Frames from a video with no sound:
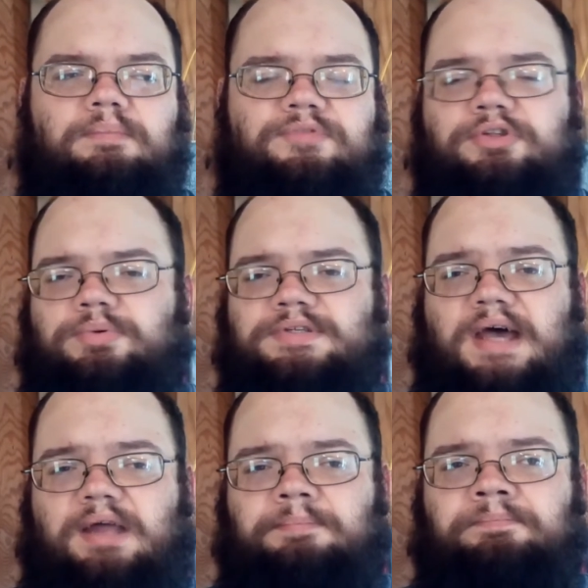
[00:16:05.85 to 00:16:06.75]
So there was
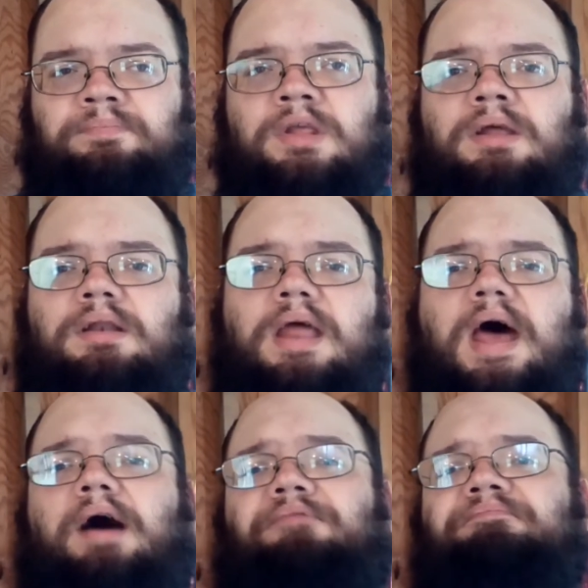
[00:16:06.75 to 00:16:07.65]
that.
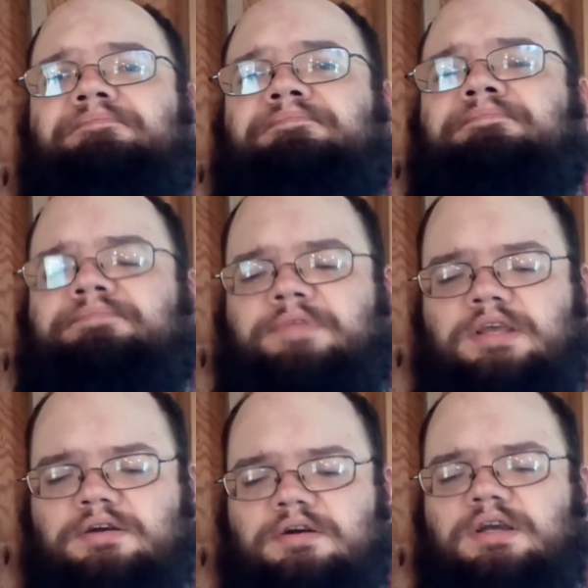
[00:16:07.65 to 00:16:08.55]
Now, here